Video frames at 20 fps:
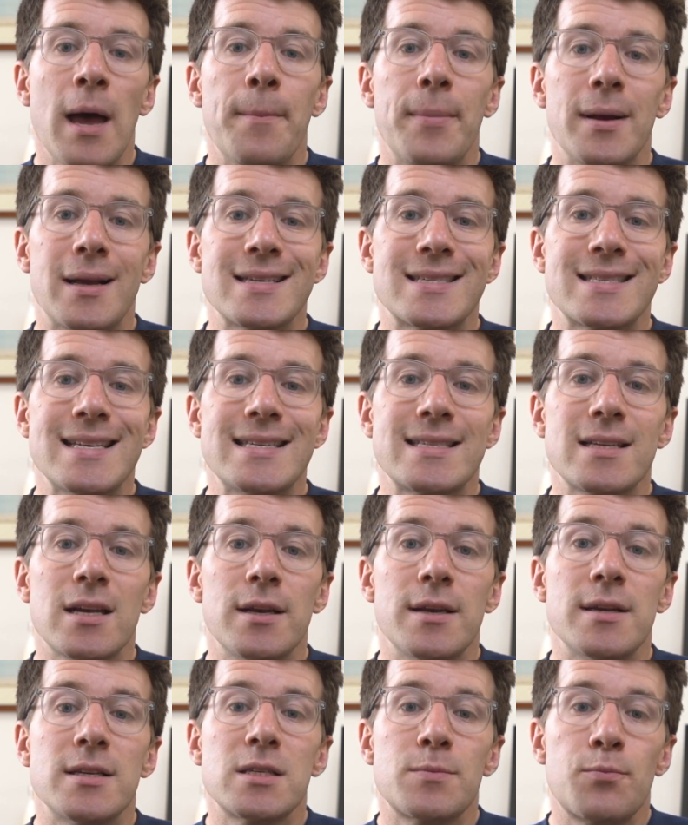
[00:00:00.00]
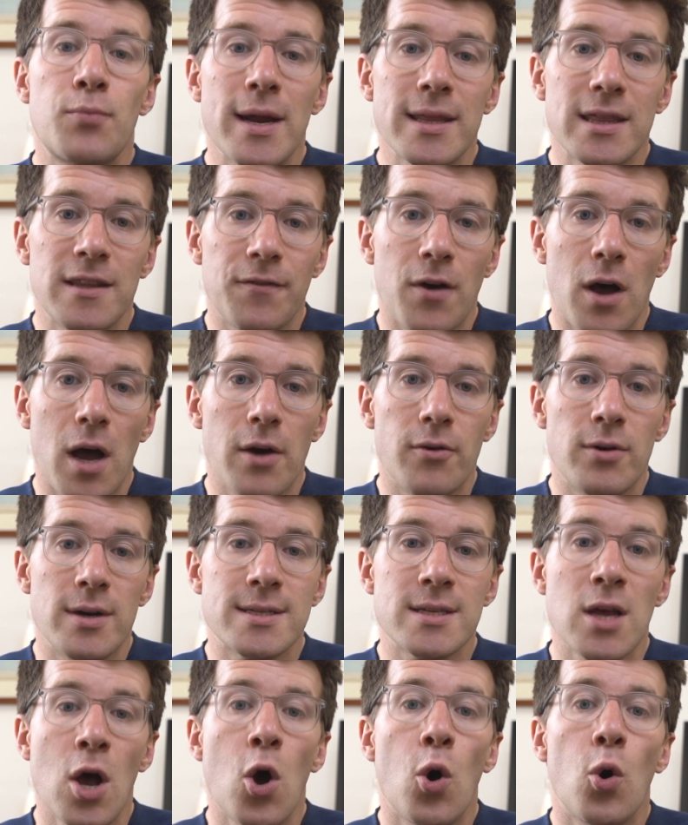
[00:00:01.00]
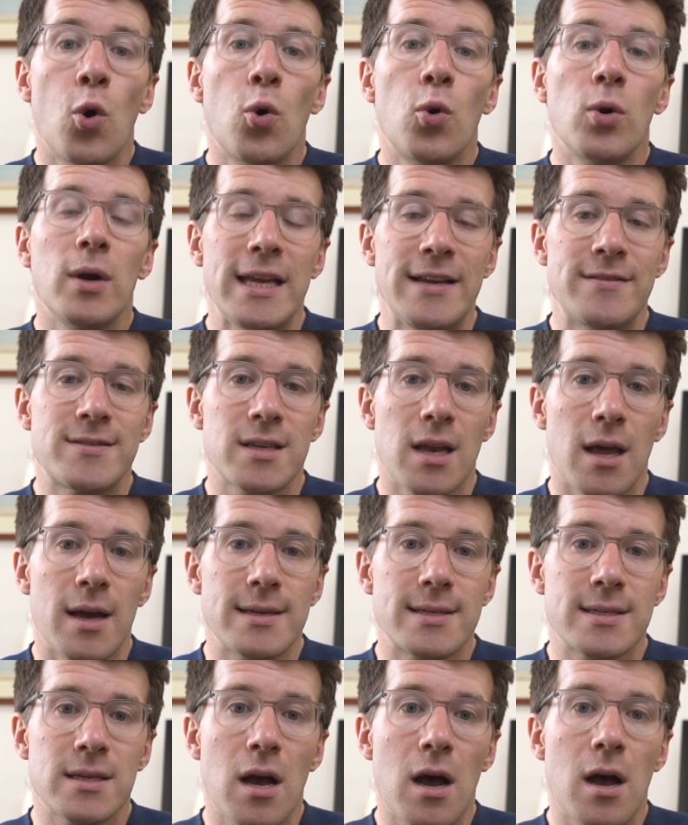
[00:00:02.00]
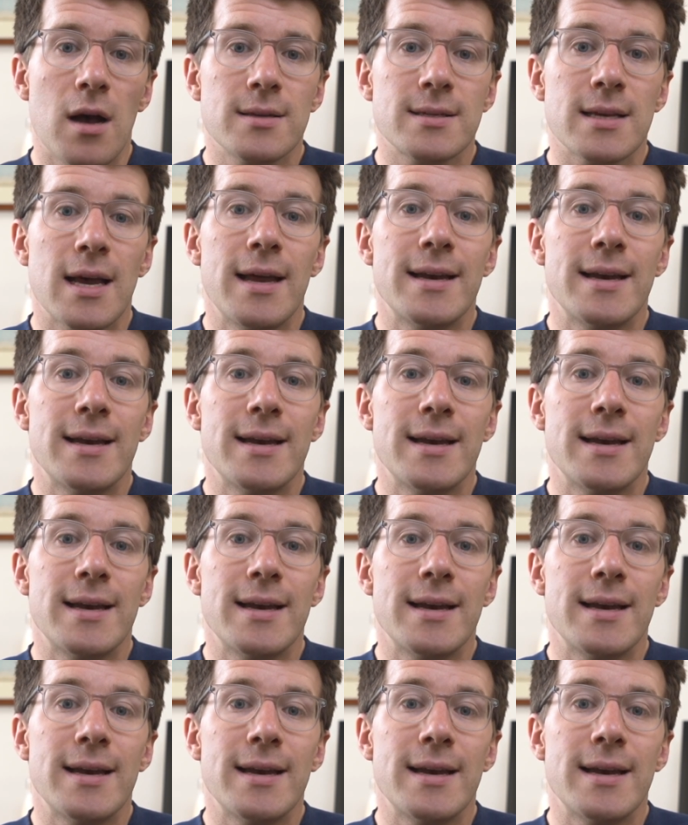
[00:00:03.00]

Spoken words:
because this can spread the virus or leave slight scars,